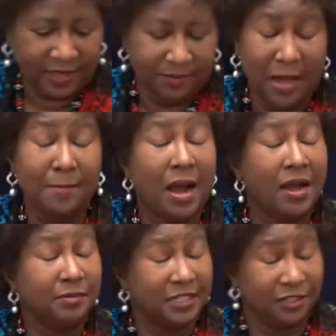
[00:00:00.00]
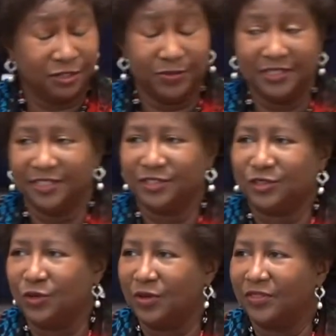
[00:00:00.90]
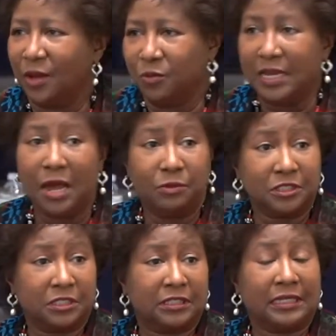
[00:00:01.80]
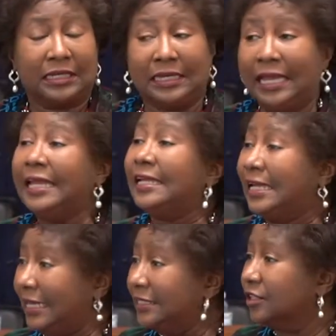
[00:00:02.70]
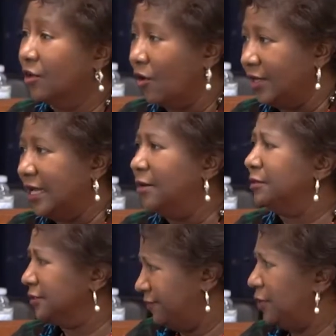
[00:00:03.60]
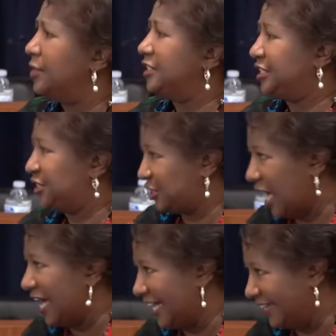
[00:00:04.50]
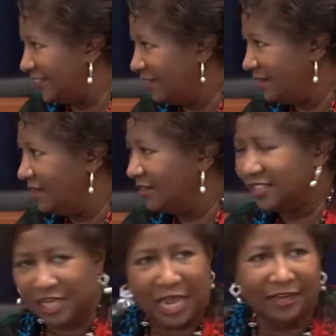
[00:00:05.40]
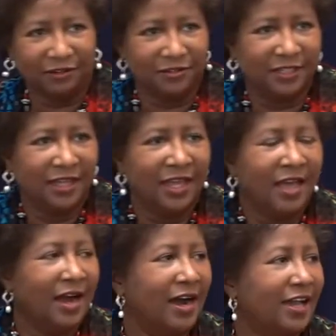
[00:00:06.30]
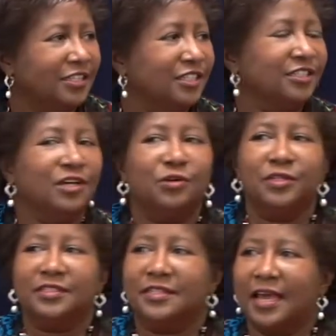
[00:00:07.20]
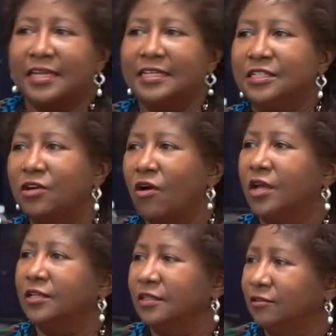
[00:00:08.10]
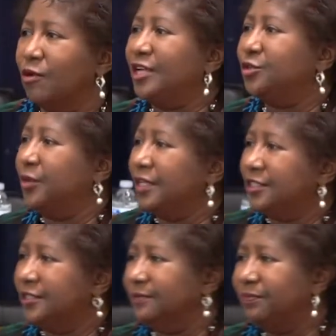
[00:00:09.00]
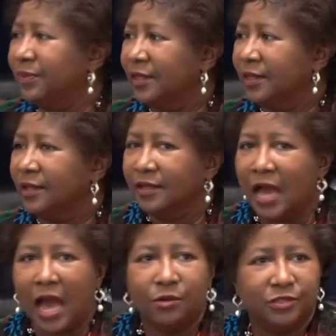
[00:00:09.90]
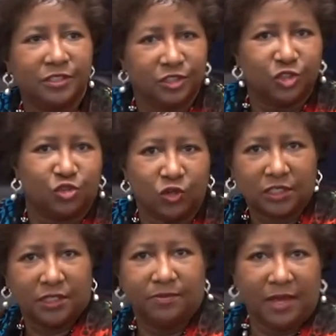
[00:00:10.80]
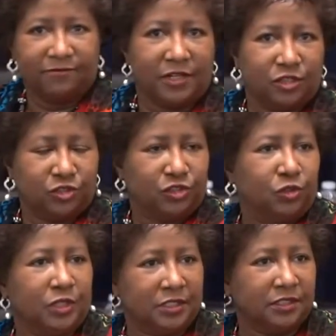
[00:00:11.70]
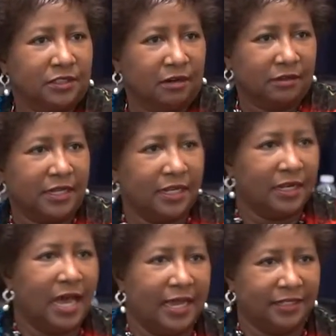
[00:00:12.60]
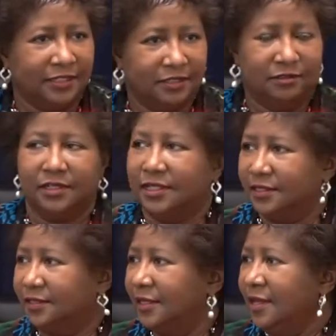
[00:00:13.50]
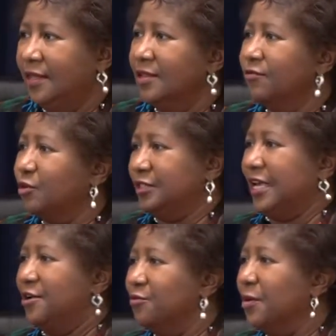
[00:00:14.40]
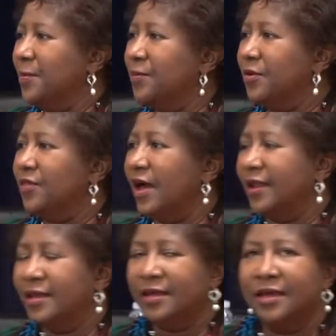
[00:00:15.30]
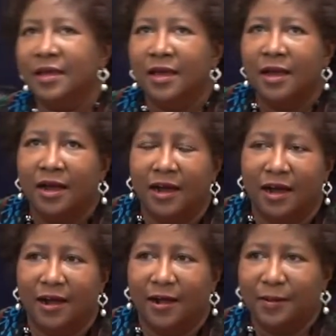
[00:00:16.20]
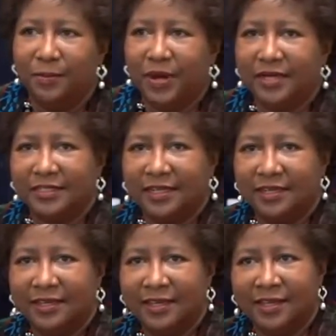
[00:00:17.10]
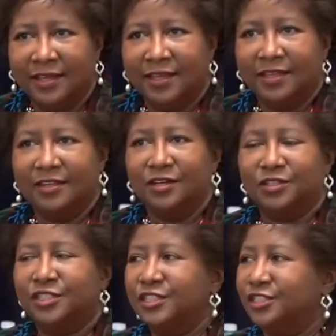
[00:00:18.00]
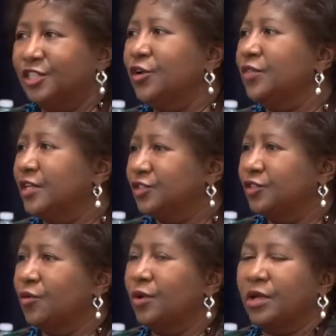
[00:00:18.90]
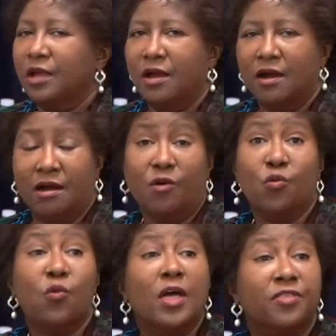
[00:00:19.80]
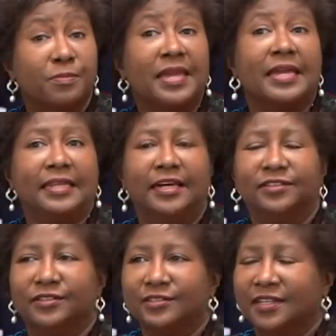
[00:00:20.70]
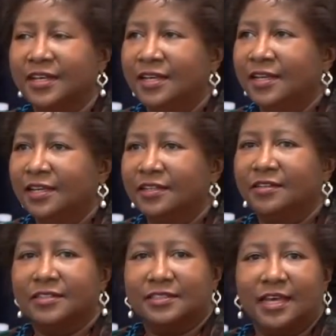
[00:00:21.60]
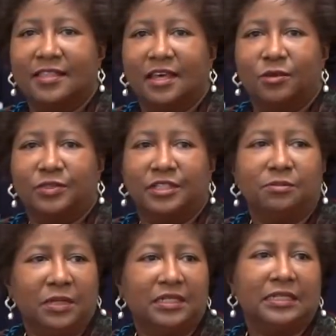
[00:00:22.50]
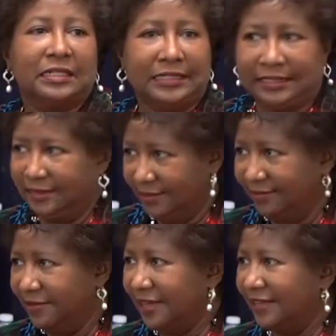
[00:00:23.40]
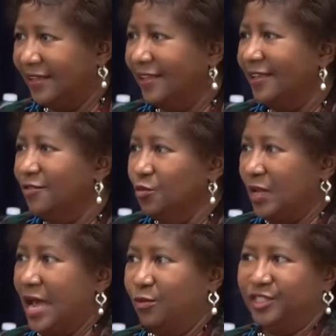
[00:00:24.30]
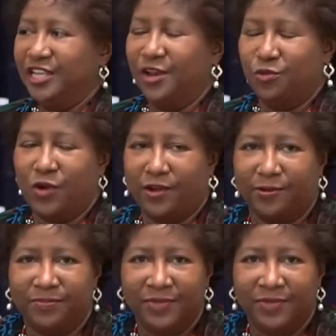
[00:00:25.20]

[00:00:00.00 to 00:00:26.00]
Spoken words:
My mom tells me this story that when I was in kindergarten, I was a very shy child. And she noticed that kindergarten graduation, I was instructing my fellow students, get in line and do this. Now, of course, I don't remember that. But, she shared that story with me and others, to say that it was in me to lead, right? Even when I was not aware.